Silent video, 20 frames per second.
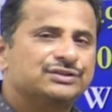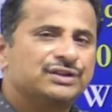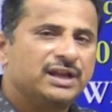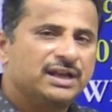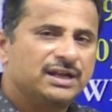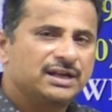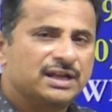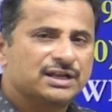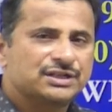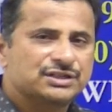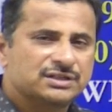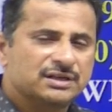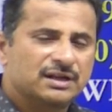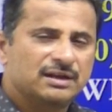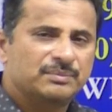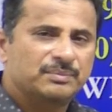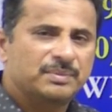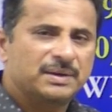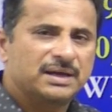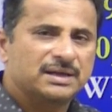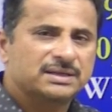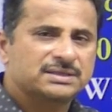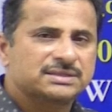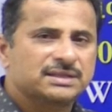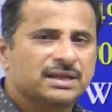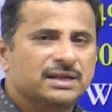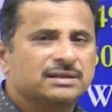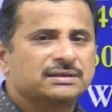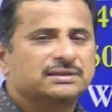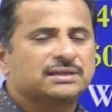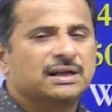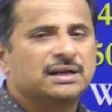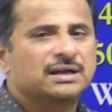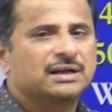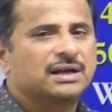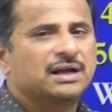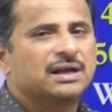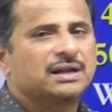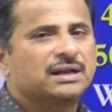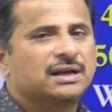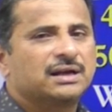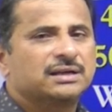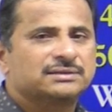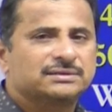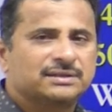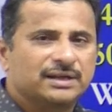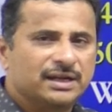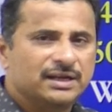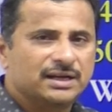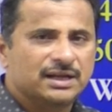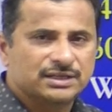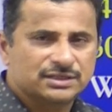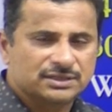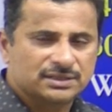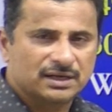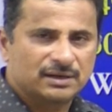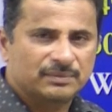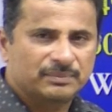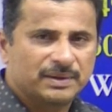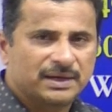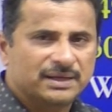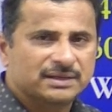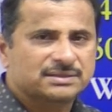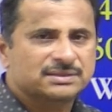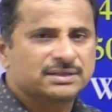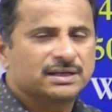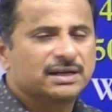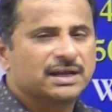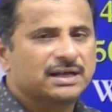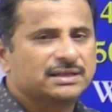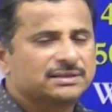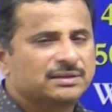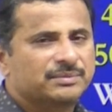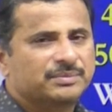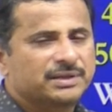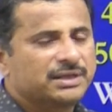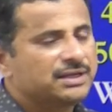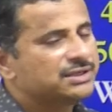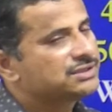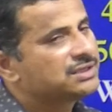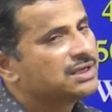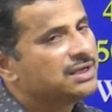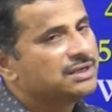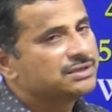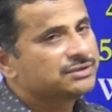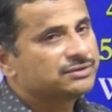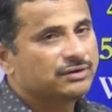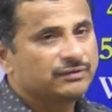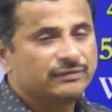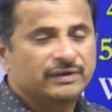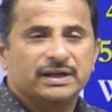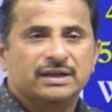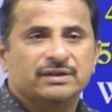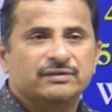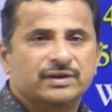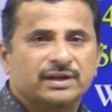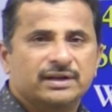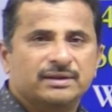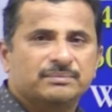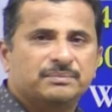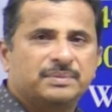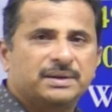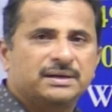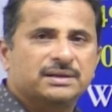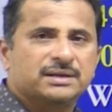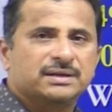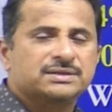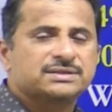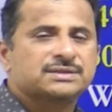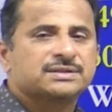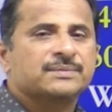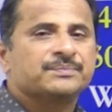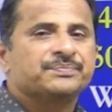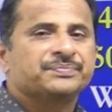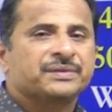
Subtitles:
3 national parks in Telangana, 3 national parks in Andhra Pradesh. So very important.